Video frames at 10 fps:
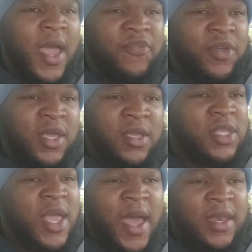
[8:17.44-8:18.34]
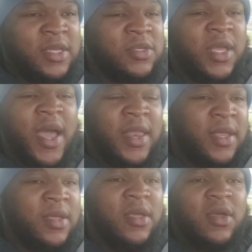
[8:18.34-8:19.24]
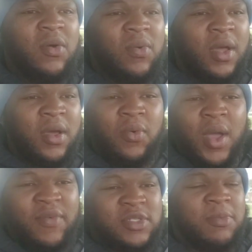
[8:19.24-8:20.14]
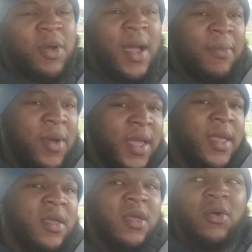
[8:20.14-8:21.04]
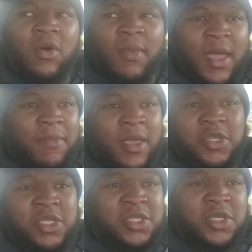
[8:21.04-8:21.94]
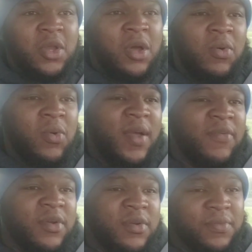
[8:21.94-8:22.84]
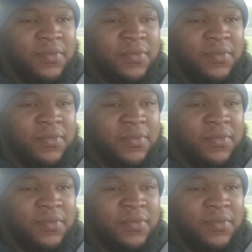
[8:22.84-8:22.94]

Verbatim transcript: Africans, Ghana, whoever, Zimbabwe, or maybe just, you know, whoever.